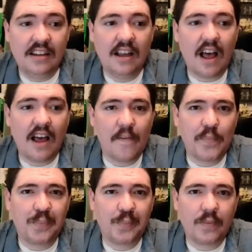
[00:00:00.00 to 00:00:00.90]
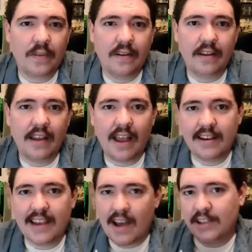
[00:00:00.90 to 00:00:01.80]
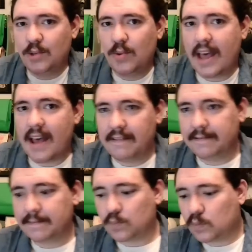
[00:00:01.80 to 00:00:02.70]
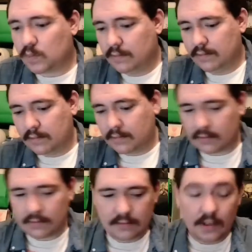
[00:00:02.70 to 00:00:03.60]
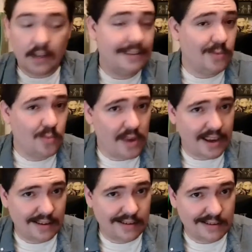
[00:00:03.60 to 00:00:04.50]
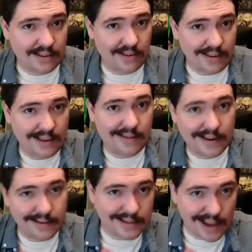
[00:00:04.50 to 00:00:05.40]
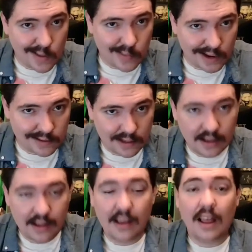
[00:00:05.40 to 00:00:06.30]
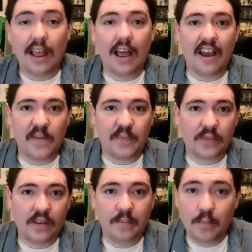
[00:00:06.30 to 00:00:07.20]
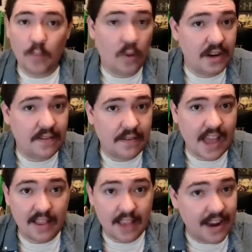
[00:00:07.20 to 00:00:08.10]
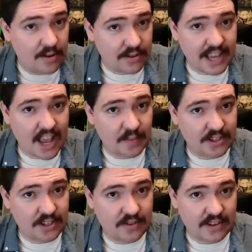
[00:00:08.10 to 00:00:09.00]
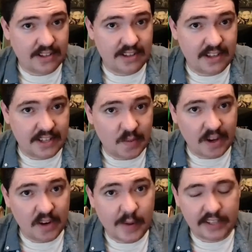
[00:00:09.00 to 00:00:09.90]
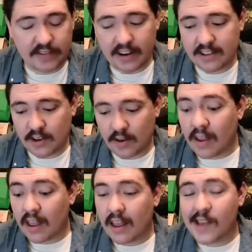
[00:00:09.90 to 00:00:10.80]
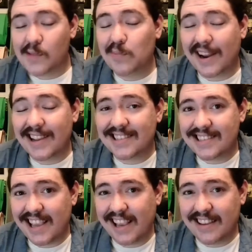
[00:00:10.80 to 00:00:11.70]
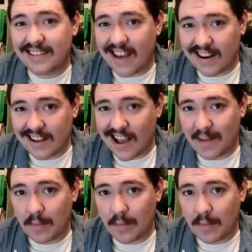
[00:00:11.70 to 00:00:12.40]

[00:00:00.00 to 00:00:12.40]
Now I do have some ways you can get around scalping. And I know scalpers use this, and this can be your best friend too. Brickseek.com.